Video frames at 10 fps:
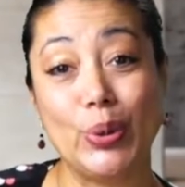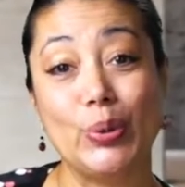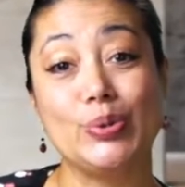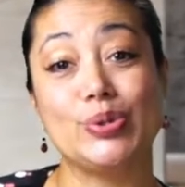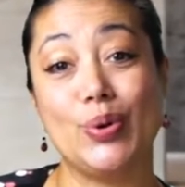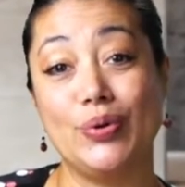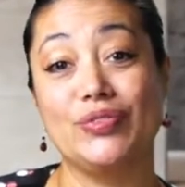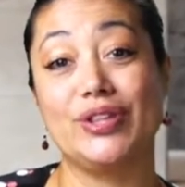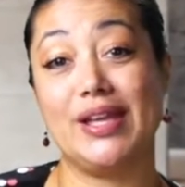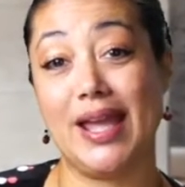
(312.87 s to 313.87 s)
goes
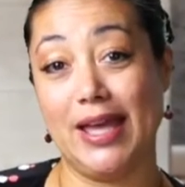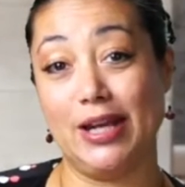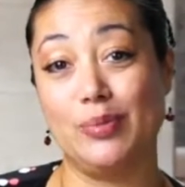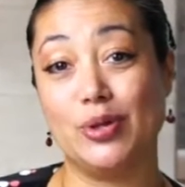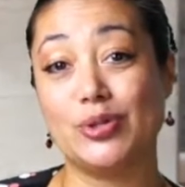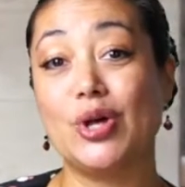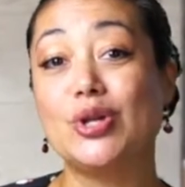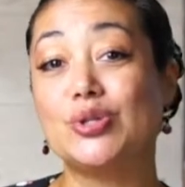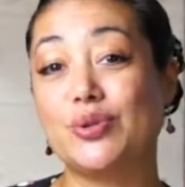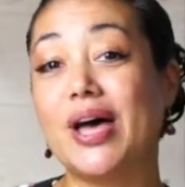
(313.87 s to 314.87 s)
over the animals.
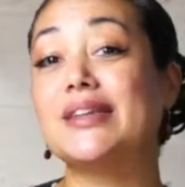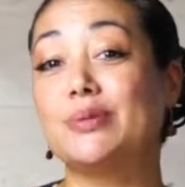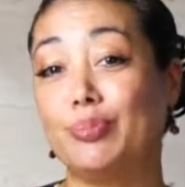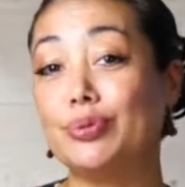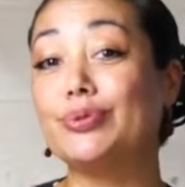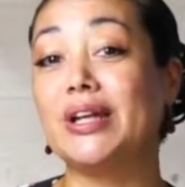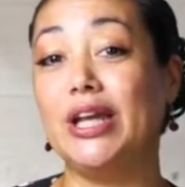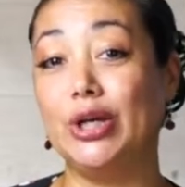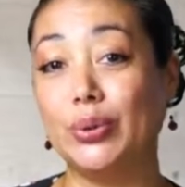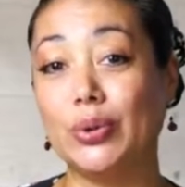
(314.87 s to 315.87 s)
So that's
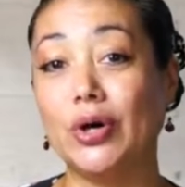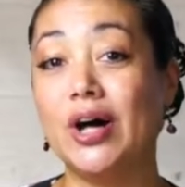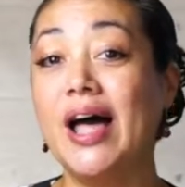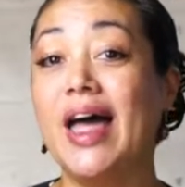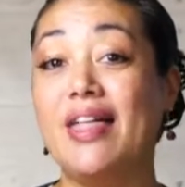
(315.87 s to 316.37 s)
pretty cool.